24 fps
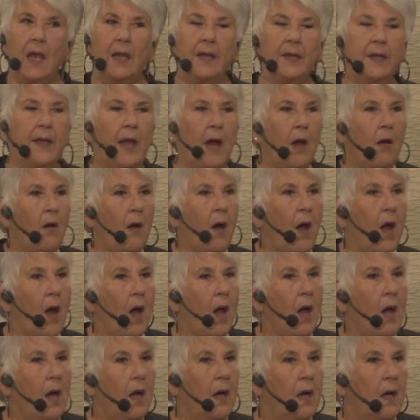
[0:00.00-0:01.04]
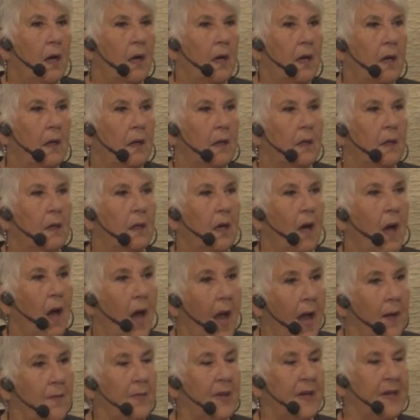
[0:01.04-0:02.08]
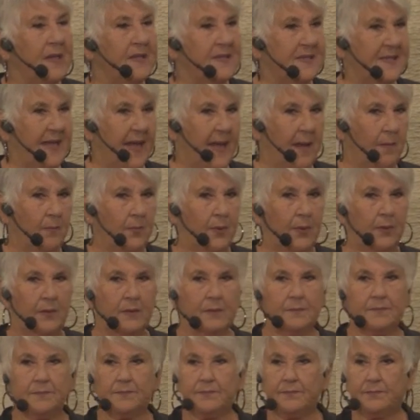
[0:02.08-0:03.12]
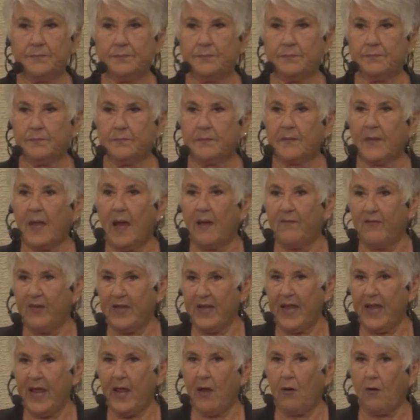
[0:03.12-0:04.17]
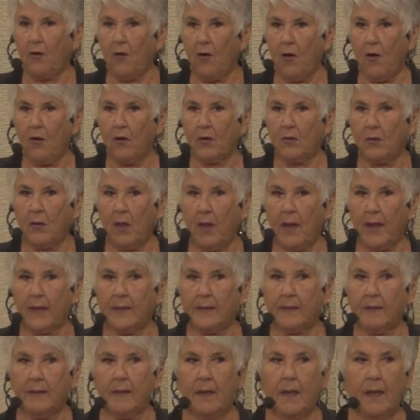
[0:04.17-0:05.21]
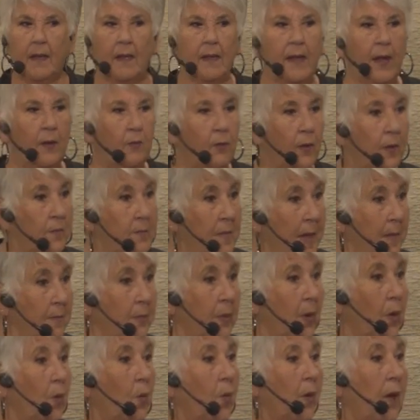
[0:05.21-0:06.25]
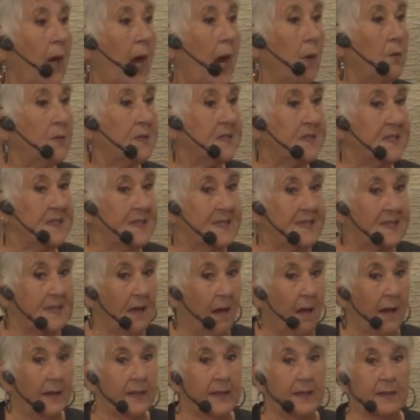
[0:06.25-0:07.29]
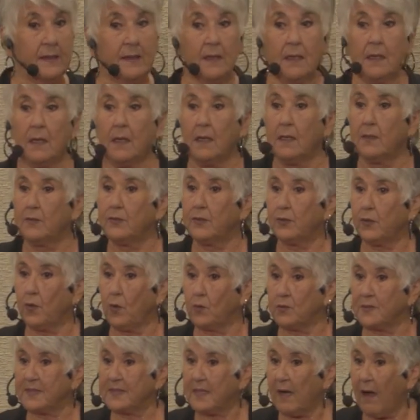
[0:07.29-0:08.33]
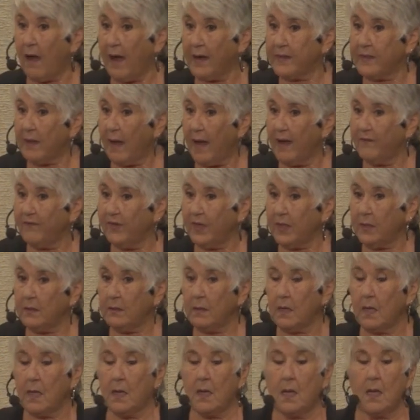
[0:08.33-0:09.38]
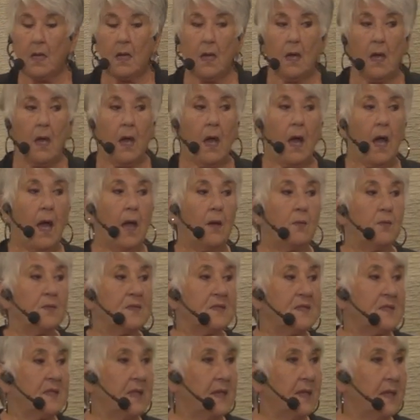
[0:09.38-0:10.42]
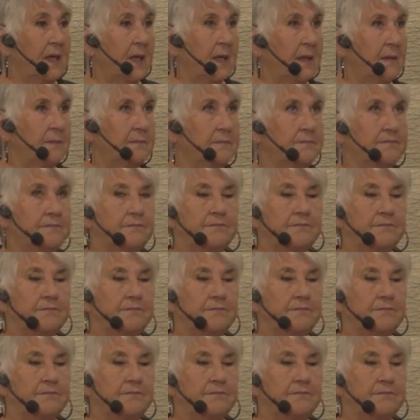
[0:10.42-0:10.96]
Now, I'm an example of an air heart line. Like, remember when I was deciding to go skydiving, I was thinking,